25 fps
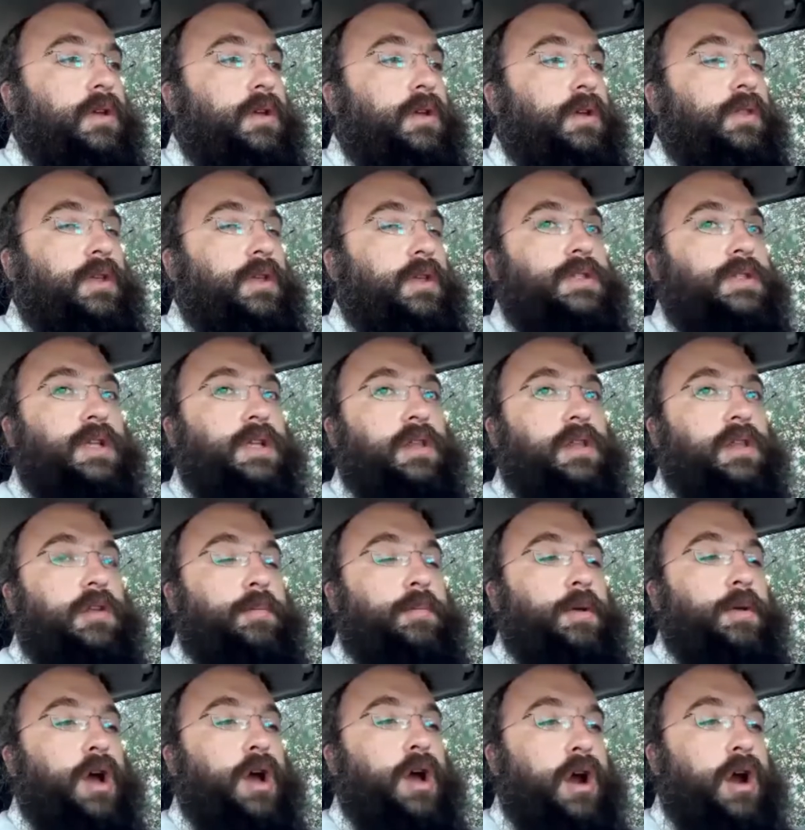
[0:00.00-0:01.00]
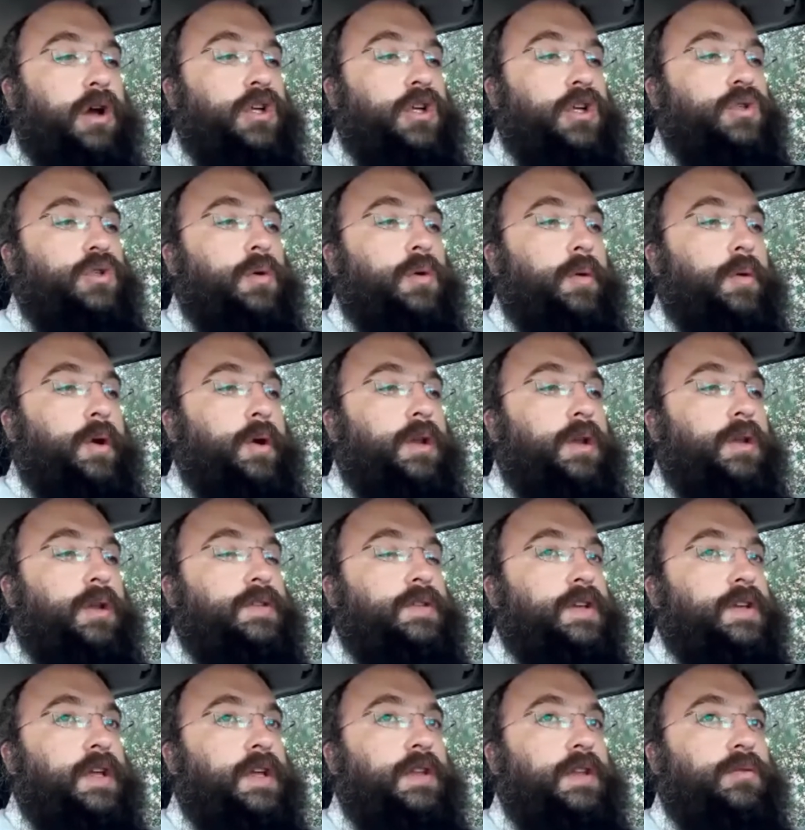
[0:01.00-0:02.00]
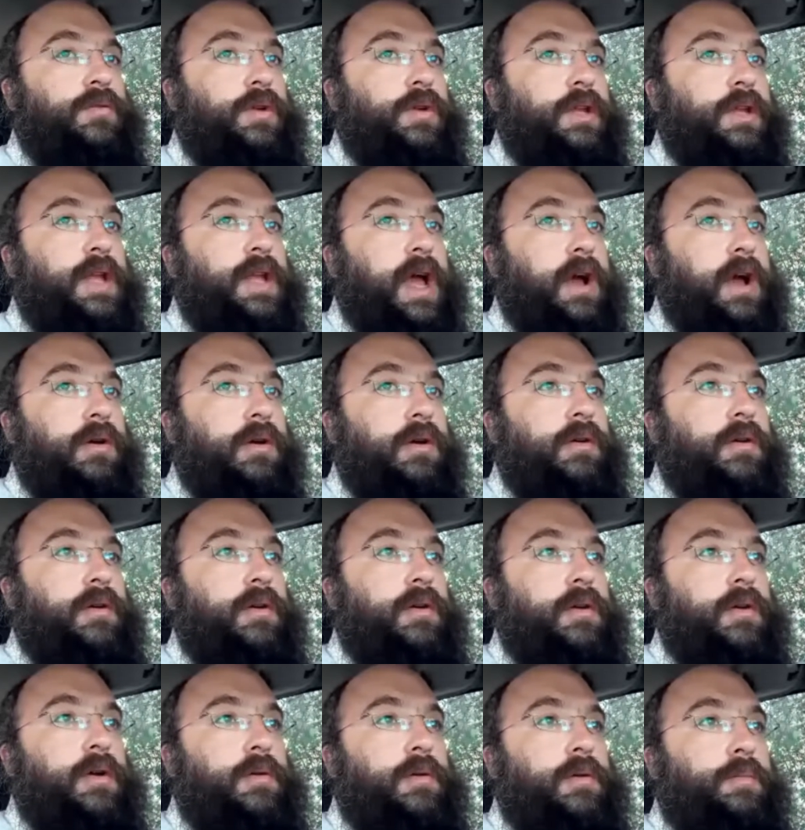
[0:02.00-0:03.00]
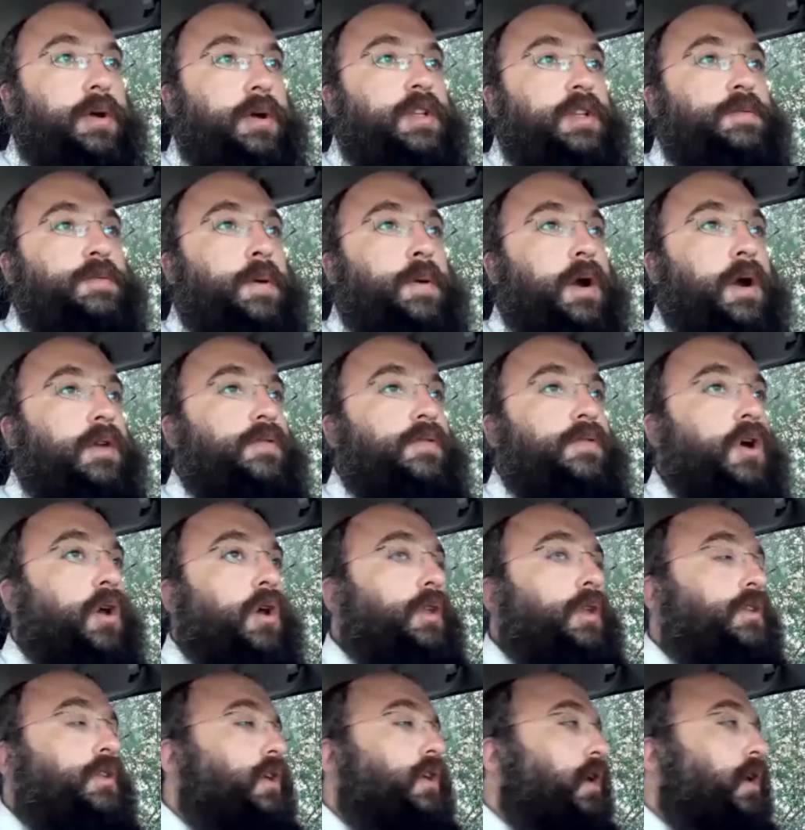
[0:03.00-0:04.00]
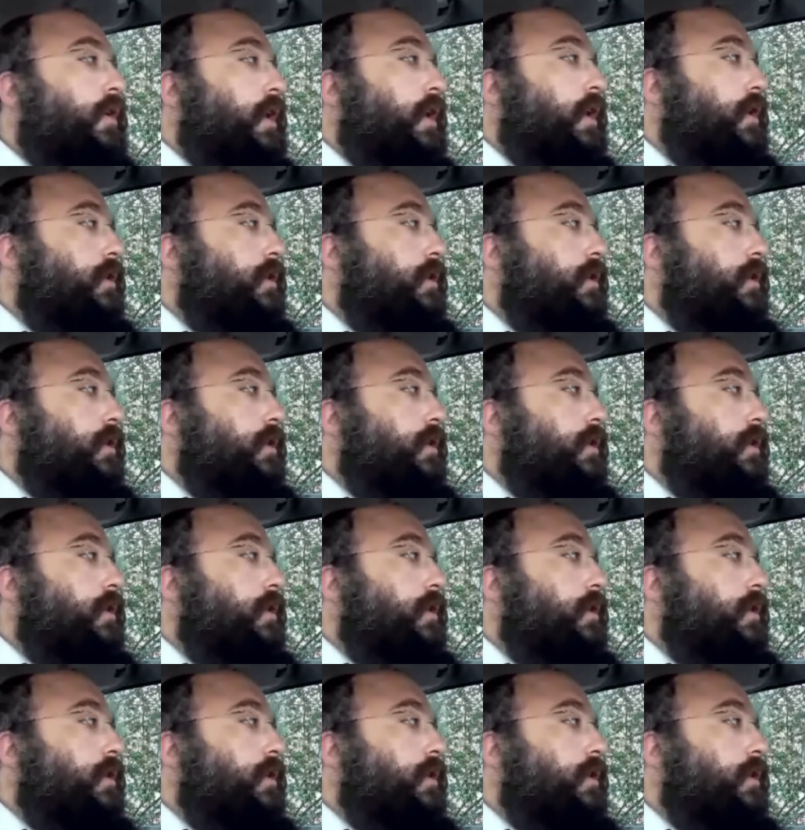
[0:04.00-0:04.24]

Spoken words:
This is a little bit harsh, what we're going to say, read now, but it's part of the Holy Torah.